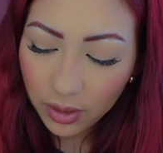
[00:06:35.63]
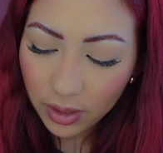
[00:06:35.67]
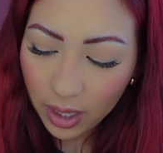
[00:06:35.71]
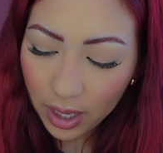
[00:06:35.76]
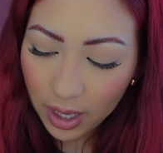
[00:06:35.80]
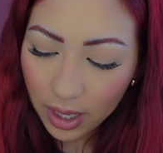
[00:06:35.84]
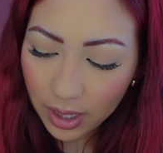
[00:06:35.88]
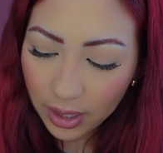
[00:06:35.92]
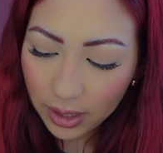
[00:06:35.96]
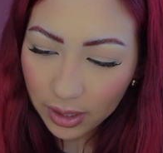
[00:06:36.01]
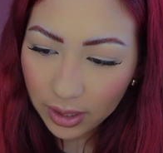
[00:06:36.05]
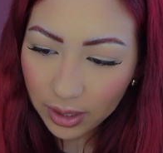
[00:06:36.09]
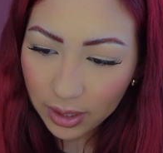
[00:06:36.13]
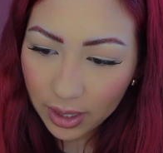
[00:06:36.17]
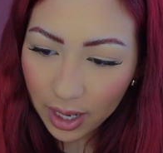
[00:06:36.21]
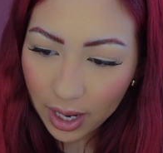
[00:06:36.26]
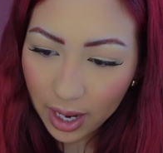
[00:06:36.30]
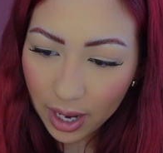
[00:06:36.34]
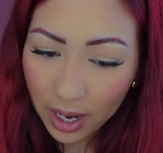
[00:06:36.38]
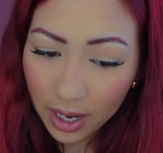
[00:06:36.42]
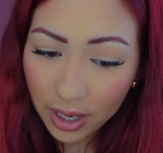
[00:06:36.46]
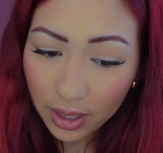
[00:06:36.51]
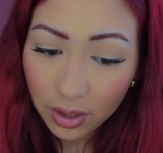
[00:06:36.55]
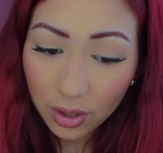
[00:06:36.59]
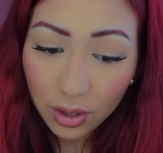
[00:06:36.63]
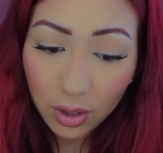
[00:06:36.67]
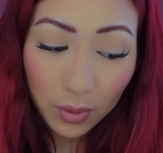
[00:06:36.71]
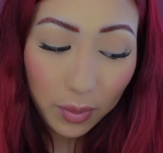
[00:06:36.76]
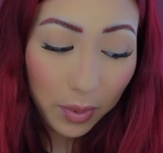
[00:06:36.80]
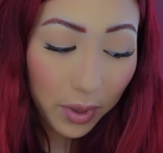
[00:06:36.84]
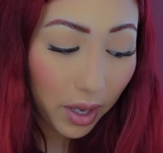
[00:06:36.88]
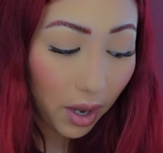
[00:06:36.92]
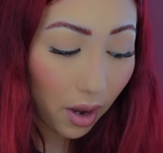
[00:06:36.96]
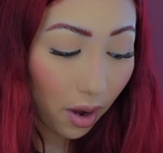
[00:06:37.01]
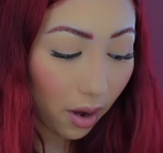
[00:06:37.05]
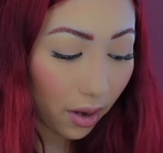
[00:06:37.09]
things. And to
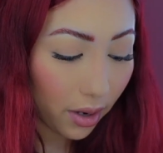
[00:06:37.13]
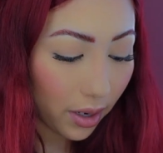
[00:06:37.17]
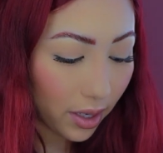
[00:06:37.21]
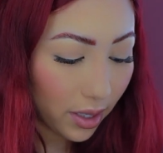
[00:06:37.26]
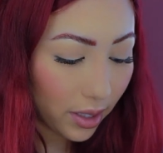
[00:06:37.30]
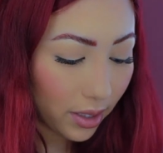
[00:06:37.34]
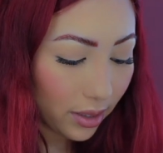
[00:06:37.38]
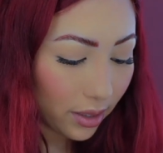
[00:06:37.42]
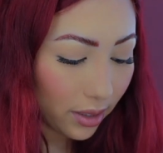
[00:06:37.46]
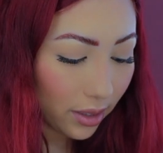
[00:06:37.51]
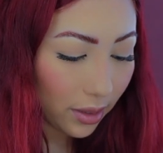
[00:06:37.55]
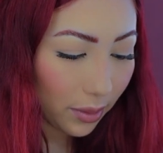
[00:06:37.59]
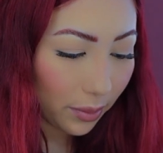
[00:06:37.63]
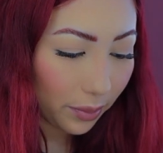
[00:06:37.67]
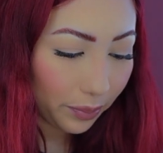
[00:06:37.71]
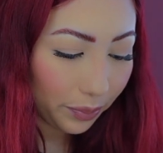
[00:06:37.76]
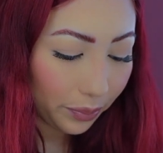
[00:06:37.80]
be honest,